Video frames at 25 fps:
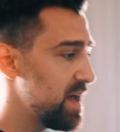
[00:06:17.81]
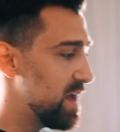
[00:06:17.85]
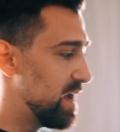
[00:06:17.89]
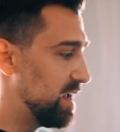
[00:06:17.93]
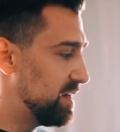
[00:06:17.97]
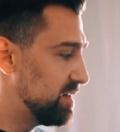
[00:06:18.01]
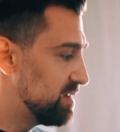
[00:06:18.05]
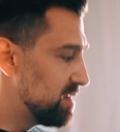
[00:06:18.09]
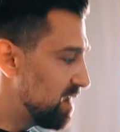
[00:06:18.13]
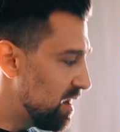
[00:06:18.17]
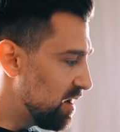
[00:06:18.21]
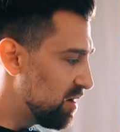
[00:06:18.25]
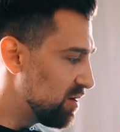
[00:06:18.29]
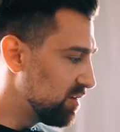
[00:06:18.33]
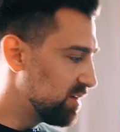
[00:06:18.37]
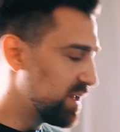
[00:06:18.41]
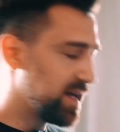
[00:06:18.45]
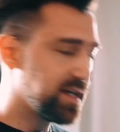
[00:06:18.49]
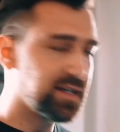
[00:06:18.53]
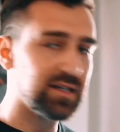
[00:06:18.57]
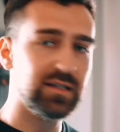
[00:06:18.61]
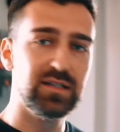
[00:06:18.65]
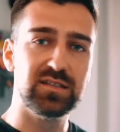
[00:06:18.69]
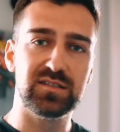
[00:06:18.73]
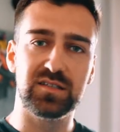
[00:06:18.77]
and now,
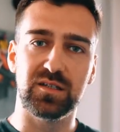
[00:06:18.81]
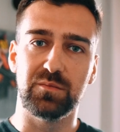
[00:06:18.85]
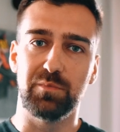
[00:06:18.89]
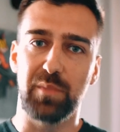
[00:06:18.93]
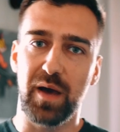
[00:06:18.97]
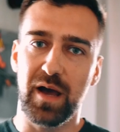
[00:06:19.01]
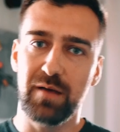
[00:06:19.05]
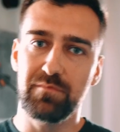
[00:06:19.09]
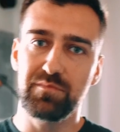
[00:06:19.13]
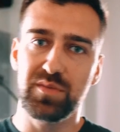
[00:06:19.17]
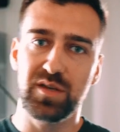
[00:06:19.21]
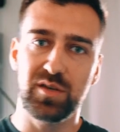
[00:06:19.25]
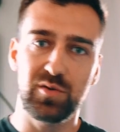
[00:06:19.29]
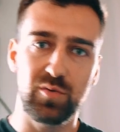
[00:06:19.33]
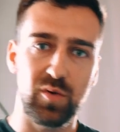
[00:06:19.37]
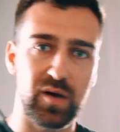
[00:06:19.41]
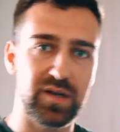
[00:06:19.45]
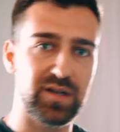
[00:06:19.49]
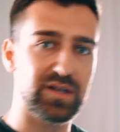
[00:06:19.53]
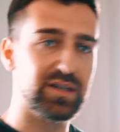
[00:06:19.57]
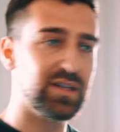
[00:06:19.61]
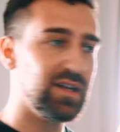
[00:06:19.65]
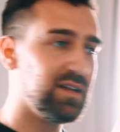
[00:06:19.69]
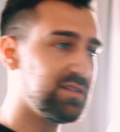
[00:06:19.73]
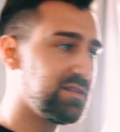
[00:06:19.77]
like a little Bambi, you
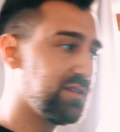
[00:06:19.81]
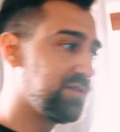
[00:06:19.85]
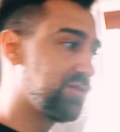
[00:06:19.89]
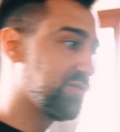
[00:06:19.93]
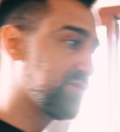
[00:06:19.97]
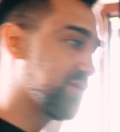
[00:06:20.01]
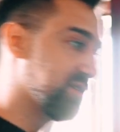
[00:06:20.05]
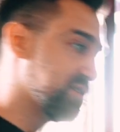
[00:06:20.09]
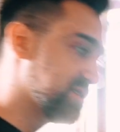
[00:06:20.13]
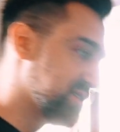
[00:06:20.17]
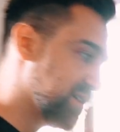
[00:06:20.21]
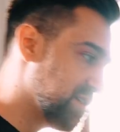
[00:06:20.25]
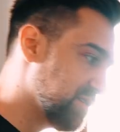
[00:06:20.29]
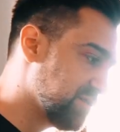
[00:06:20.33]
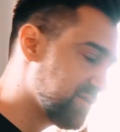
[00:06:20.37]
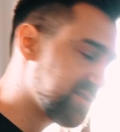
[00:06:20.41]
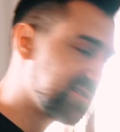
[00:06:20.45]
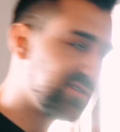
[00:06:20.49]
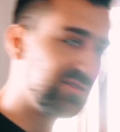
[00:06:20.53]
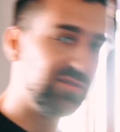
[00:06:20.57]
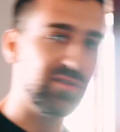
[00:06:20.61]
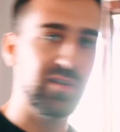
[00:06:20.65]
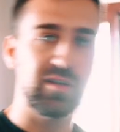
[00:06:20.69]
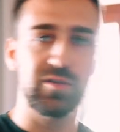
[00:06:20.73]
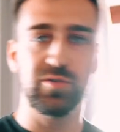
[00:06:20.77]
want to get into this
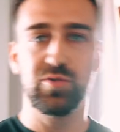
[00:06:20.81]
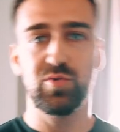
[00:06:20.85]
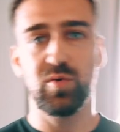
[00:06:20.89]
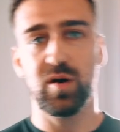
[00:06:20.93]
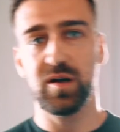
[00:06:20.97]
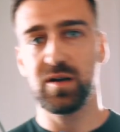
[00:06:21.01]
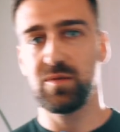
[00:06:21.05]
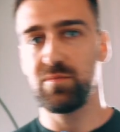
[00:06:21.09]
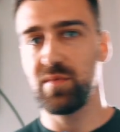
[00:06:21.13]
industry and you want